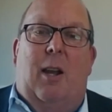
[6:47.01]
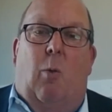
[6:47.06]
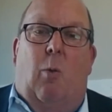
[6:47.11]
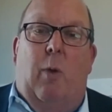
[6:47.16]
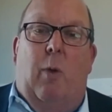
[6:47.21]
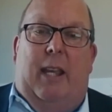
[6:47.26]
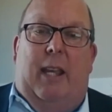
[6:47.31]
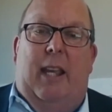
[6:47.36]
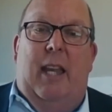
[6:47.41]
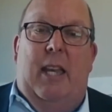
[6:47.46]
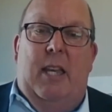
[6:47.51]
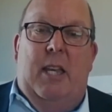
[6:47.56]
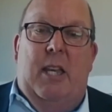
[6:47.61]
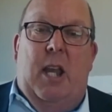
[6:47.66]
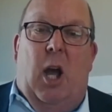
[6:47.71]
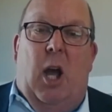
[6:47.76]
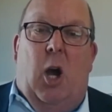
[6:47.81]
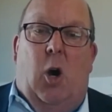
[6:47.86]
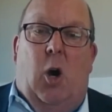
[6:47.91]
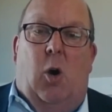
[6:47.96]
we can
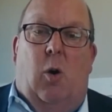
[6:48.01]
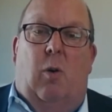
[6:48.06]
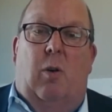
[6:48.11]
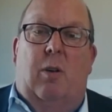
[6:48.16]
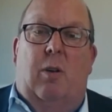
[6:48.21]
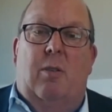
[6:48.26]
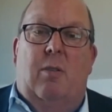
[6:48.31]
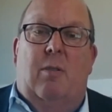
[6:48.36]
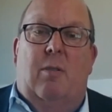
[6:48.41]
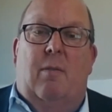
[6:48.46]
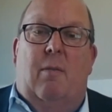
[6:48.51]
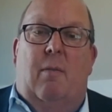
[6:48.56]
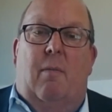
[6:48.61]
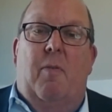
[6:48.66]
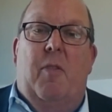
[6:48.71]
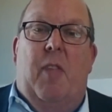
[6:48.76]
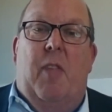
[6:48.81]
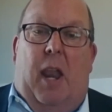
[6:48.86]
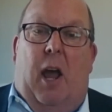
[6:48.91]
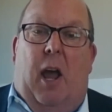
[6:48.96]
know
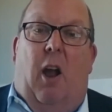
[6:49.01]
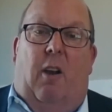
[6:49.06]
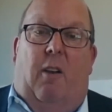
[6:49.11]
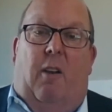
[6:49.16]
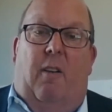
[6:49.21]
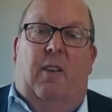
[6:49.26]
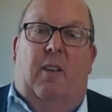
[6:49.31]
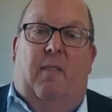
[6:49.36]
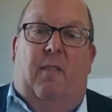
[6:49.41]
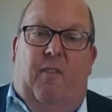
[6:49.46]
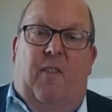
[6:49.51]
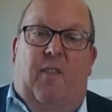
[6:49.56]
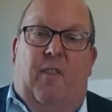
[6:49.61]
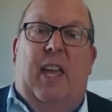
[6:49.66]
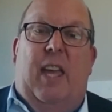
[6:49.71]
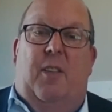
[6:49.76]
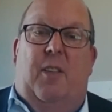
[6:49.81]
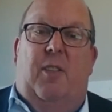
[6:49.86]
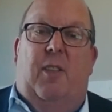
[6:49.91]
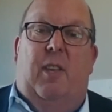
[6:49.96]
that our
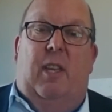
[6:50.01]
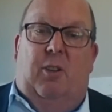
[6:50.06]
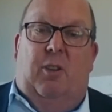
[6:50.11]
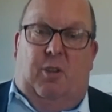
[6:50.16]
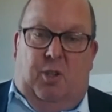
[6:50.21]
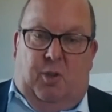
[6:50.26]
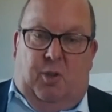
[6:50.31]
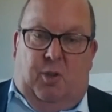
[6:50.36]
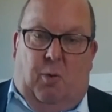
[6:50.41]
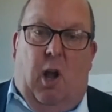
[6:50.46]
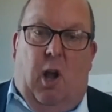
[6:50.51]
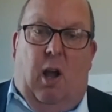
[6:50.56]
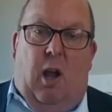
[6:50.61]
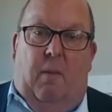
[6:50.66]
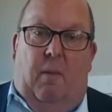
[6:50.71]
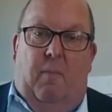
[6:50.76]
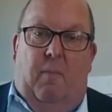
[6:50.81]
faith is strong.